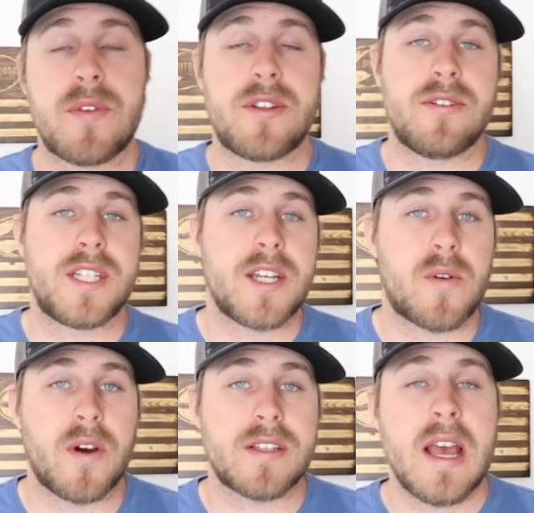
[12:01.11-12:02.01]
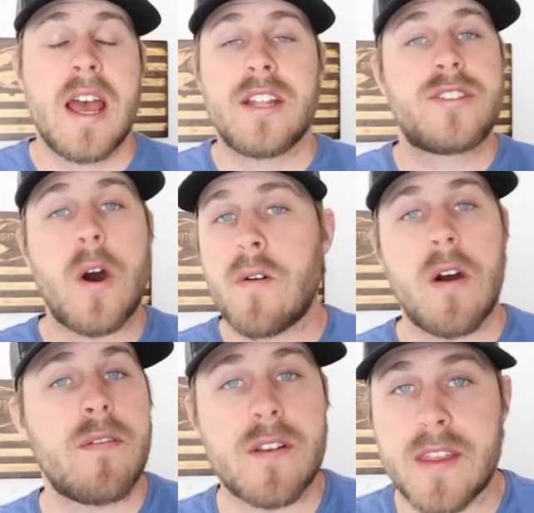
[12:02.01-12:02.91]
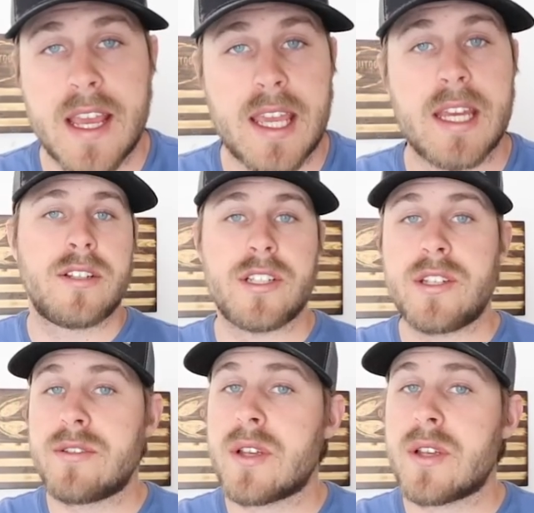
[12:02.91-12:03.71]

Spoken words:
with your decoys. Don't overthink it. Just use